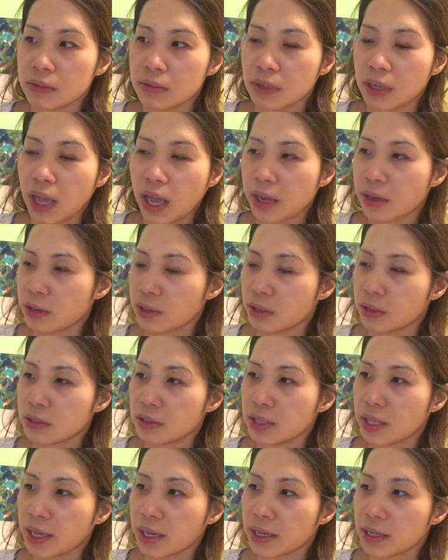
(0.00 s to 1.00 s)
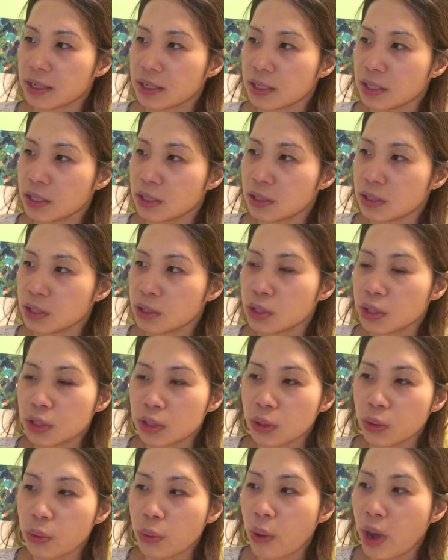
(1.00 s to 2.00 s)
I don't know, like you
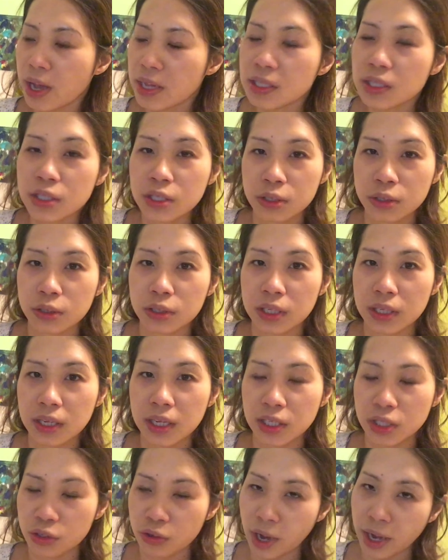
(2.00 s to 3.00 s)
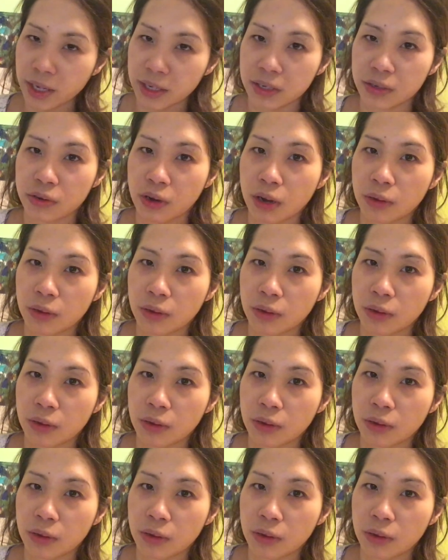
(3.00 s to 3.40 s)
don't want to attract the wrong